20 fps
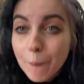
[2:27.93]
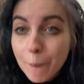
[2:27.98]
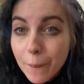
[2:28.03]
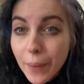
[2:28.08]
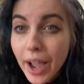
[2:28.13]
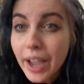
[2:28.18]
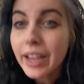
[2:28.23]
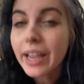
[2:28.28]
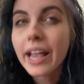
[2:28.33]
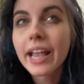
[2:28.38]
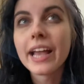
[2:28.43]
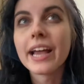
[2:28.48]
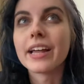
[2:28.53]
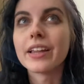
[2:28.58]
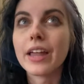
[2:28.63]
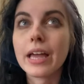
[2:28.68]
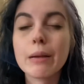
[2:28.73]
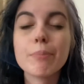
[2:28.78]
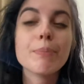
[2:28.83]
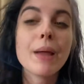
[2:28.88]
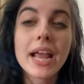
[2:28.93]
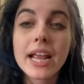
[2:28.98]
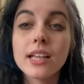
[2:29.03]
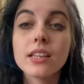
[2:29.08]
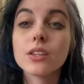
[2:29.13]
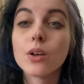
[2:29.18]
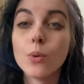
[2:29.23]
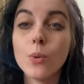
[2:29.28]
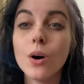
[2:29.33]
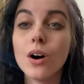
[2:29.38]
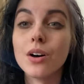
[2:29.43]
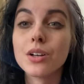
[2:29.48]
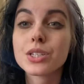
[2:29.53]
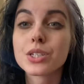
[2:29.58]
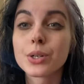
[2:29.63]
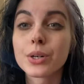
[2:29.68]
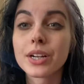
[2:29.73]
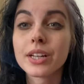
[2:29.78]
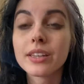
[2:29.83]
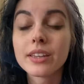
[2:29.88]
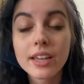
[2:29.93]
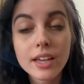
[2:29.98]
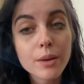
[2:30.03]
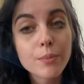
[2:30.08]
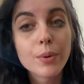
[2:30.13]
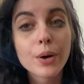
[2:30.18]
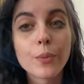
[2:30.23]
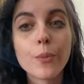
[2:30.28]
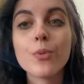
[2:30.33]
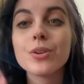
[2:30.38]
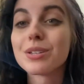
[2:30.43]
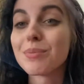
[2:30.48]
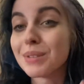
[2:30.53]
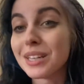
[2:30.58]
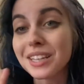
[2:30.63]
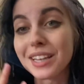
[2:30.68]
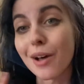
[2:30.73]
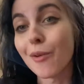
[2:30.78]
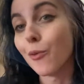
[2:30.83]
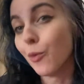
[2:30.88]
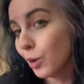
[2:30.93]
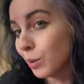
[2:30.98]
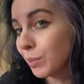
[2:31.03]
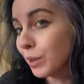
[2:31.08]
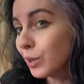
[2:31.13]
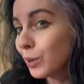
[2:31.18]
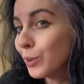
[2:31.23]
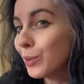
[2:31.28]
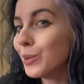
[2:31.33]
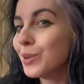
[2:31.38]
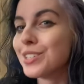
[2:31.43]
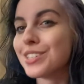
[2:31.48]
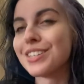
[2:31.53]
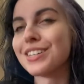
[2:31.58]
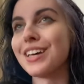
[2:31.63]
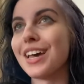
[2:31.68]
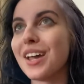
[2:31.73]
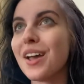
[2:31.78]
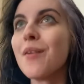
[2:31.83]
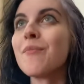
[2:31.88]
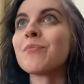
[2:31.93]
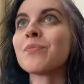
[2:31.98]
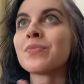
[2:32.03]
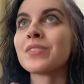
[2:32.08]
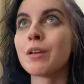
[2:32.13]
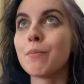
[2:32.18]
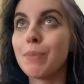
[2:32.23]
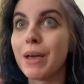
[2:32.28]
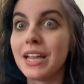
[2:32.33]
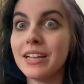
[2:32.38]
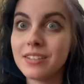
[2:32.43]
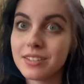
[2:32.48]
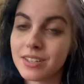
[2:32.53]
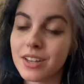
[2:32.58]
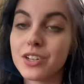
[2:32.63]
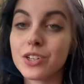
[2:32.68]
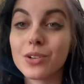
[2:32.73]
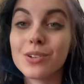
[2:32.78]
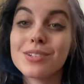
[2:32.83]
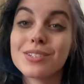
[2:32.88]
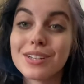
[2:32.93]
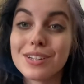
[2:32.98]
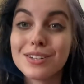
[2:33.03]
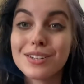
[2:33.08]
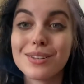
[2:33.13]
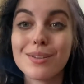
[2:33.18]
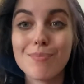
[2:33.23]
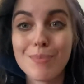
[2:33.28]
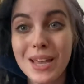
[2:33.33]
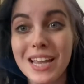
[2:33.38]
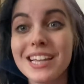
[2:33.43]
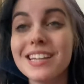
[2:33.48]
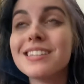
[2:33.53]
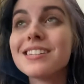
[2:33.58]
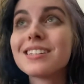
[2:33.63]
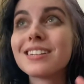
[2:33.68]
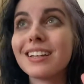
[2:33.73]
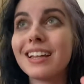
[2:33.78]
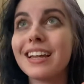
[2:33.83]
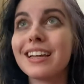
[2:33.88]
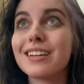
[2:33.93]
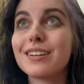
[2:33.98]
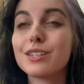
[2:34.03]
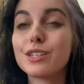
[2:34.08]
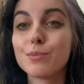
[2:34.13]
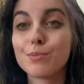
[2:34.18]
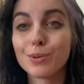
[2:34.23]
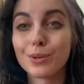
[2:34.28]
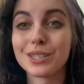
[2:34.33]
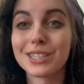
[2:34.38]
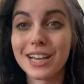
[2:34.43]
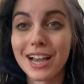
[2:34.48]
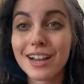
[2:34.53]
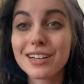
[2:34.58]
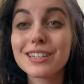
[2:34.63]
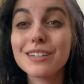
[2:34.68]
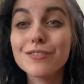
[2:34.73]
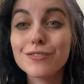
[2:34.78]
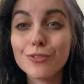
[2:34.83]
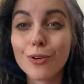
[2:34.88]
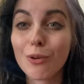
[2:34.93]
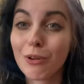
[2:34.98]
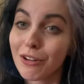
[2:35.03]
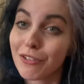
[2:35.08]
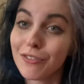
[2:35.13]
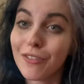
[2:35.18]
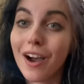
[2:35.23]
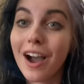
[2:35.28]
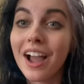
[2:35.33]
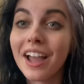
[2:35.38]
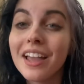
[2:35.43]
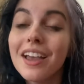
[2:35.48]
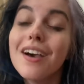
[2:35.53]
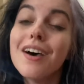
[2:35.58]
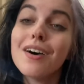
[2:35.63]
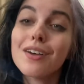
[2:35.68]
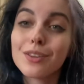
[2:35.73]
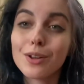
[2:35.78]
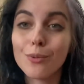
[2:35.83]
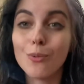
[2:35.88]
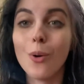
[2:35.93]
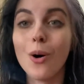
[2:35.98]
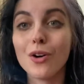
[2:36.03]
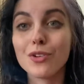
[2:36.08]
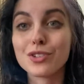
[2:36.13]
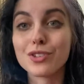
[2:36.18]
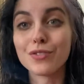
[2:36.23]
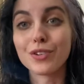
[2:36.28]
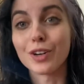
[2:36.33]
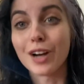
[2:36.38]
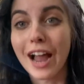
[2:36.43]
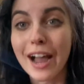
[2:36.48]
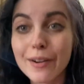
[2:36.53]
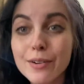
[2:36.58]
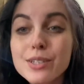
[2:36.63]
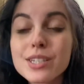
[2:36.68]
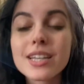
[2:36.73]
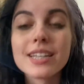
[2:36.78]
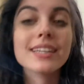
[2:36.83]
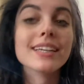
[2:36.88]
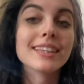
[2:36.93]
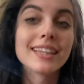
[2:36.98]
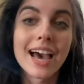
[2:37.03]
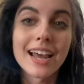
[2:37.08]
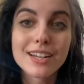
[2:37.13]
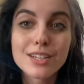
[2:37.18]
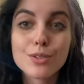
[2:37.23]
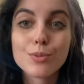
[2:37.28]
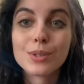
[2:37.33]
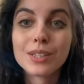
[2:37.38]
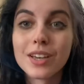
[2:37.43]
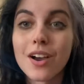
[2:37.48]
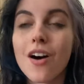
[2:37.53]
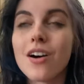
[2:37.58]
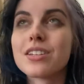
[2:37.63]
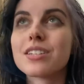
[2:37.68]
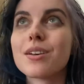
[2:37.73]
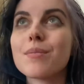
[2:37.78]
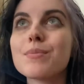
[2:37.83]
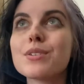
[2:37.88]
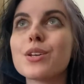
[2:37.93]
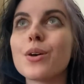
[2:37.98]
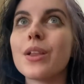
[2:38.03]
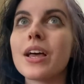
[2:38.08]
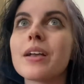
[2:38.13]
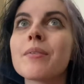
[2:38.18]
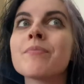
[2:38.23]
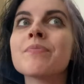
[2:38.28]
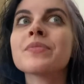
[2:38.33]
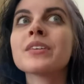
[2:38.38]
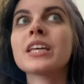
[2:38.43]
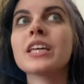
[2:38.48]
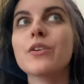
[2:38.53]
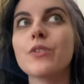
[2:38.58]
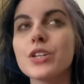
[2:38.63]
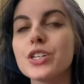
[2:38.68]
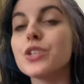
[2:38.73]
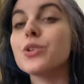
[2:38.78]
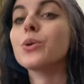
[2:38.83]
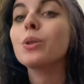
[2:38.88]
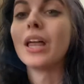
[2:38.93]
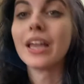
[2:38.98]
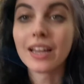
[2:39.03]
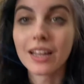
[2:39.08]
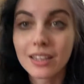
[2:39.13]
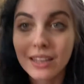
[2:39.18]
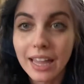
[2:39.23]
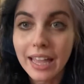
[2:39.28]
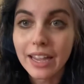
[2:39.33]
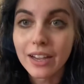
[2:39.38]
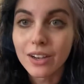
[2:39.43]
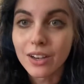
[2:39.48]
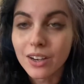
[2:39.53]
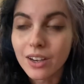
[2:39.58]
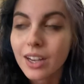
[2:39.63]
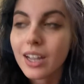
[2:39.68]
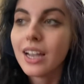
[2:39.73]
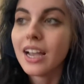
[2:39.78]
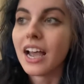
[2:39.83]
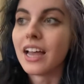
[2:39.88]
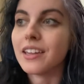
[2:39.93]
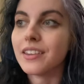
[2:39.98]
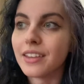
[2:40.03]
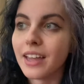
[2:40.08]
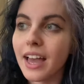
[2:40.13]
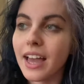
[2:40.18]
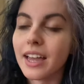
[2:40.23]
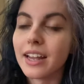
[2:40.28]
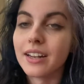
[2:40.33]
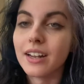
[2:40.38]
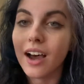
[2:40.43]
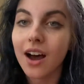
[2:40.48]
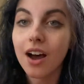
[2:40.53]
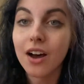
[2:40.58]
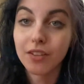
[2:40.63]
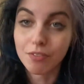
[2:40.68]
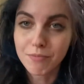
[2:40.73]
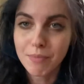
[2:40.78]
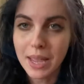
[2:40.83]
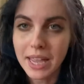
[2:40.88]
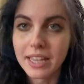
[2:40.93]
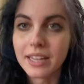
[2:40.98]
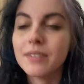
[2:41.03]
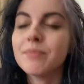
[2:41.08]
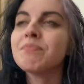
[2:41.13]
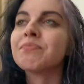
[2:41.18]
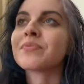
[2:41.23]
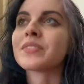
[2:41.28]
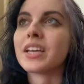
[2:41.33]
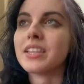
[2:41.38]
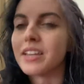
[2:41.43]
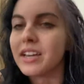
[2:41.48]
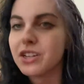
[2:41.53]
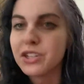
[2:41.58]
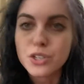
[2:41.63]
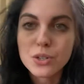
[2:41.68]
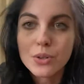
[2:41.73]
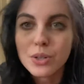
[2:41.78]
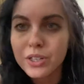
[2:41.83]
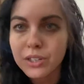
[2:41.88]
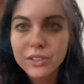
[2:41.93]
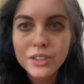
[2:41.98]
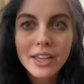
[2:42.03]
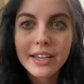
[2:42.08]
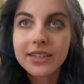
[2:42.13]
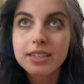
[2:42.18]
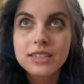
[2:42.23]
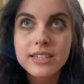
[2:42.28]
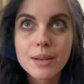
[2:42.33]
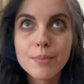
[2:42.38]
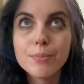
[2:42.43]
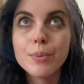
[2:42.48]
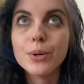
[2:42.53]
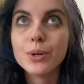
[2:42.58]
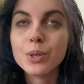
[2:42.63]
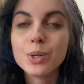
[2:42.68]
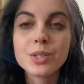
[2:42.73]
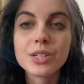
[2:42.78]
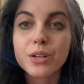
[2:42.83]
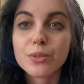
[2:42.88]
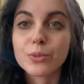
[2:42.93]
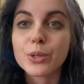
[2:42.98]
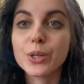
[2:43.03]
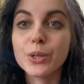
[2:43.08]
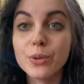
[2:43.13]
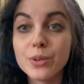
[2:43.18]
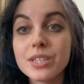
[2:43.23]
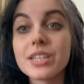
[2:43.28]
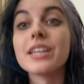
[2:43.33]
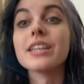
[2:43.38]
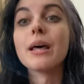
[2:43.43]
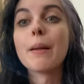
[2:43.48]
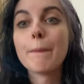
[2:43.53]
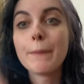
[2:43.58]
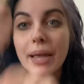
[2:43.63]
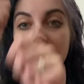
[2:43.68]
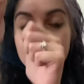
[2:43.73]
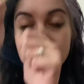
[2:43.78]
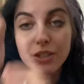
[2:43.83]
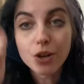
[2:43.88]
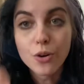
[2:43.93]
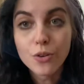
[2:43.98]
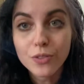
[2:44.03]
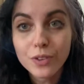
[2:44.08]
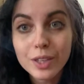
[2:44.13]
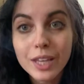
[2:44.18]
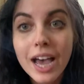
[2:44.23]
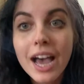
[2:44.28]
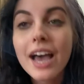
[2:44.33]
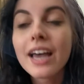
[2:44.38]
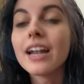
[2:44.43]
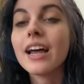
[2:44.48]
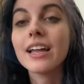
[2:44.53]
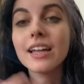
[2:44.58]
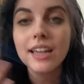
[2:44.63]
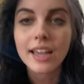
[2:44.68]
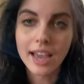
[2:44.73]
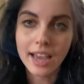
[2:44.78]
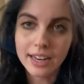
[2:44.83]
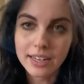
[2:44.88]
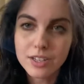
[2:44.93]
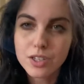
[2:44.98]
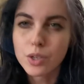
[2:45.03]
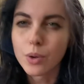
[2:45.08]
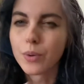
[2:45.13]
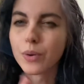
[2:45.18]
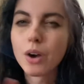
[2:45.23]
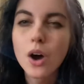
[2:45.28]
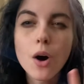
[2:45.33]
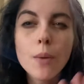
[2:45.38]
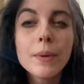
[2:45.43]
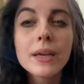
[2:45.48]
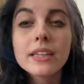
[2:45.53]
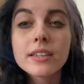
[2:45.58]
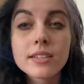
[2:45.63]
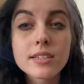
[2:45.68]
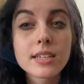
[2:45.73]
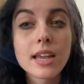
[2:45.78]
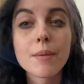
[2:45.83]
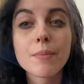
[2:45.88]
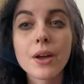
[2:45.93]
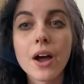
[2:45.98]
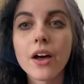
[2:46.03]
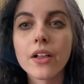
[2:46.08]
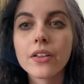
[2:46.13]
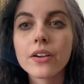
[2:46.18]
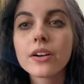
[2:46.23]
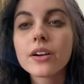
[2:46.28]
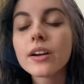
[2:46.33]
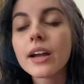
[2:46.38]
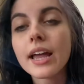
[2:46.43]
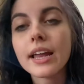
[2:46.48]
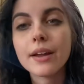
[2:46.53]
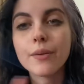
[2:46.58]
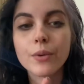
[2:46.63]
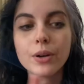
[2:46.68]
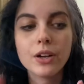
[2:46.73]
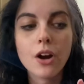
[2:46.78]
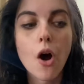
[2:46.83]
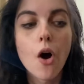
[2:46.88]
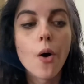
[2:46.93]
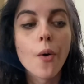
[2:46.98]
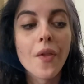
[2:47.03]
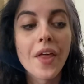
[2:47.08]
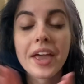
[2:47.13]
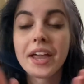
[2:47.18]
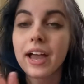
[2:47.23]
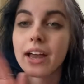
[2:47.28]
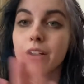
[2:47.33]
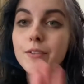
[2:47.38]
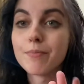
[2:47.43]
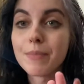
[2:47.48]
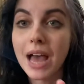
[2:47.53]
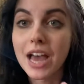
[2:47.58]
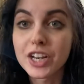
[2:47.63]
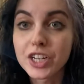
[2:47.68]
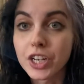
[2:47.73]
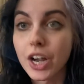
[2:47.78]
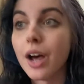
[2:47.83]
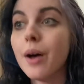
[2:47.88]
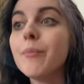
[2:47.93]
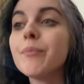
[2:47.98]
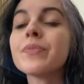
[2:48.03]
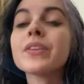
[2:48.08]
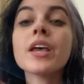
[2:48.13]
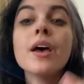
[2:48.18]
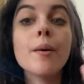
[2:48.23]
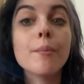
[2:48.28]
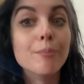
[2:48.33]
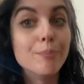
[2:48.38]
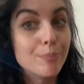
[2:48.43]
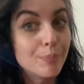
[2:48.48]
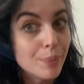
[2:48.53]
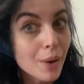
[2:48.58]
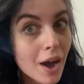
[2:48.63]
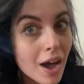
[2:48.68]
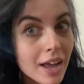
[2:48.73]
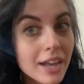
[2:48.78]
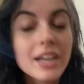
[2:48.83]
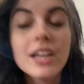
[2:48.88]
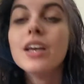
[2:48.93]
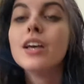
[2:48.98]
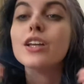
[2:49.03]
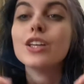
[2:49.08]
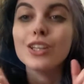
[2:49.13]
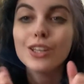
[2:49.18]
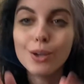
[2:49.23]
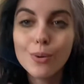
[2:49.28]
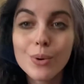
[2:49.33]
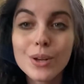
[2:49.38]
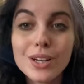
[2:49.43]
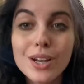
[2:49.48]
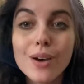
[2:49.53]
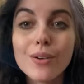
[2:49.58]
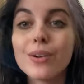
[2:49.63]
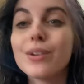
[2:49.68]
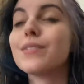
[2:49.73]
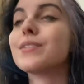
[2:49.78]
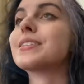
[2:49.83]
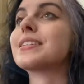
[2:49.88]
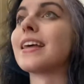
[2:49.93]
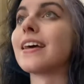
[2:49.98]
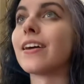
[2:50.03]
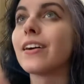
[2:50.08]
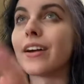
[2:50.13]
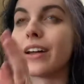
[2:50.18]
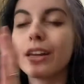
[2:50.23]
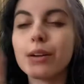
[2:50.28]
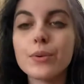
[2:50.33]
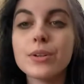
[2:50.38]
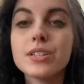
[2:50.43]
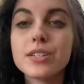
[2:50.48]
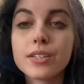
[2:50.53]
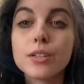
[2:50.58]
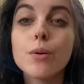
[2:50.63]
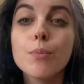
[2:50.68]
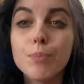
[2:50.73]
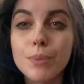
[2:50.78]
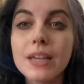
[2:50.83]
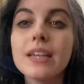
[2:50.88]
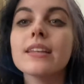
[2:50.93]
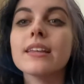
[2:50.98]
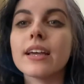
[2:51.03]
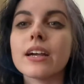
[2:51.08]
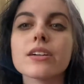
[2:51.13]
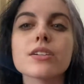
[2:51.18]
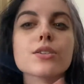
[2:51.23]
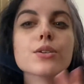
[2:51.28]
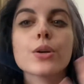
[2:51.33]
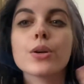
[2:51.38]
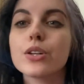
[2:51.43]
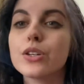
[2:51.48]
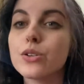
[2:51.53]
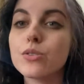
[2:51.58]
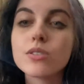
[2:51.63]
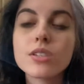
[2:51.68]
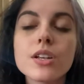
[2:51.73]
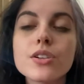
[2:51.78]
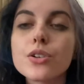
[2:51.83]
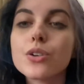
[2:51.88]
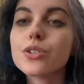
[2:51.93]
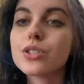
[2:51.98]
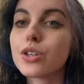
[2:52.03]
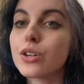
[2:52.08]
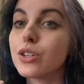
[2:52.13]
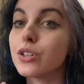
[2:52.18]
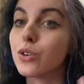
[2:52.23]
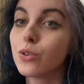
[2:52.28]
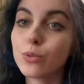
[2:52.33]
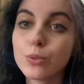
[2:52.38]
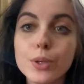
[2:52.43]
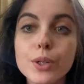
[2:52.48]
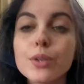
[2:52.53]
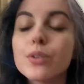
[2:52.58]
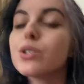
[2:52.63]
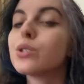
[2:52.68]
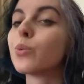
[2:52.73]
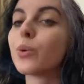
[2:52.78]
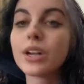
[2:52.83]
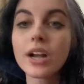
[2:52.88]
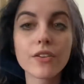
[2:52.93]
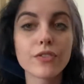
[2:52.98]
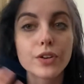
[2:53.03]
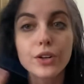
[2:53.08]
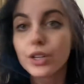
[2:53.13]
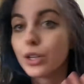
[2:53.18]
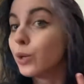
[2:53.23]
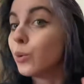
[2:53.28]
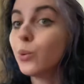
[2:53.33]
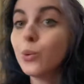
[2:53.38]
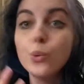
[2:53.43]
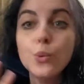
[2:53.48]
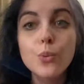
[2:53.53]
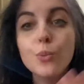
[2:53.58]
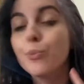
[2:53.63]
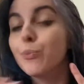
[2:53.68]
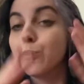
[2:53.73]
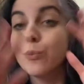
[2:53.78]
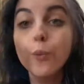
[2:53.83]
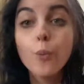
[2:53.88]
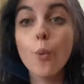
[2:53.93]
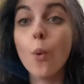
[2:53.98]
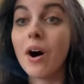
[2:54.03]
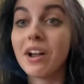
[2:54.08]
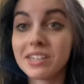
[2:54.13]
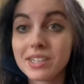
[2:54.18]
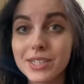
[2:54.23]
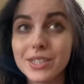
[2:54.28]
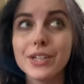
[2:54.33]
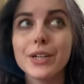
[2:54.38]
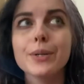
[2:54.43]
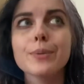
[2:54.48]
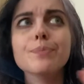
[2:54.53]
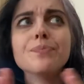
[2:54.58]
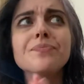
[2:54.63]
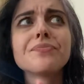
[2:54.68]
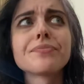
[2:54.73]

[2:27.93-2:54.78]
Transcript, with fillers: I can't like paint the walls or anything, but something that would be cool is to like paint sigils into the paint, like to protect and fortify the walls of your house. I think that is really awesome. So like you would do like a layer and then of paint and then do your like symbols and runes and then paint over that again. So it would all be in the same color and it would all like kind of match up but you would know it was there and it would still be there. So you could do sigils, you could do runes, whatever you want to do